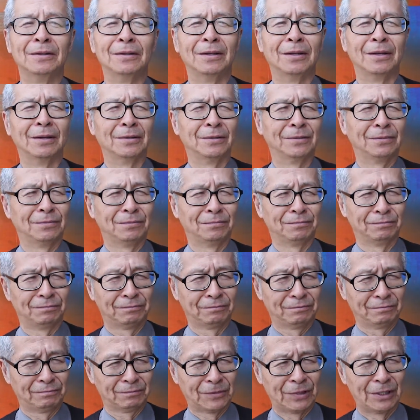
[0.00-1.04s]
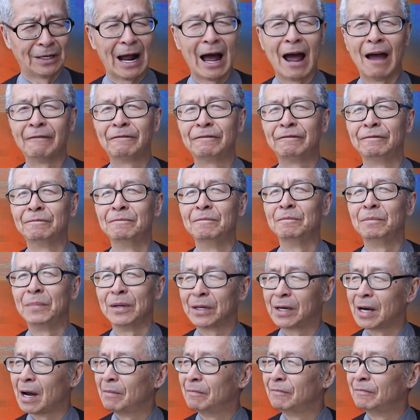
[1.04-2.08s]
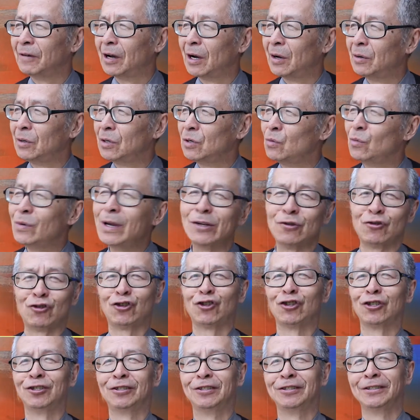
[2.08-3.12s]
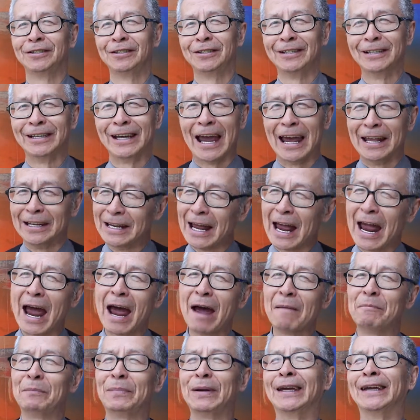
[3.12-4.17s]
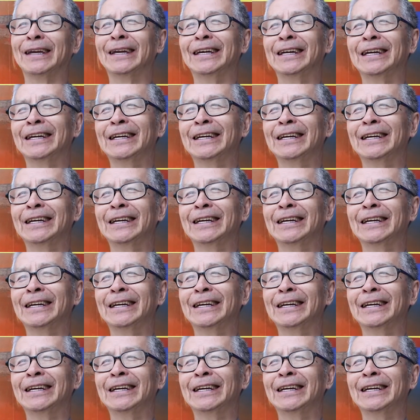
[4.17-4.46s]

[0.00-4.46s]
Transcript: the, the life become very rich and happy.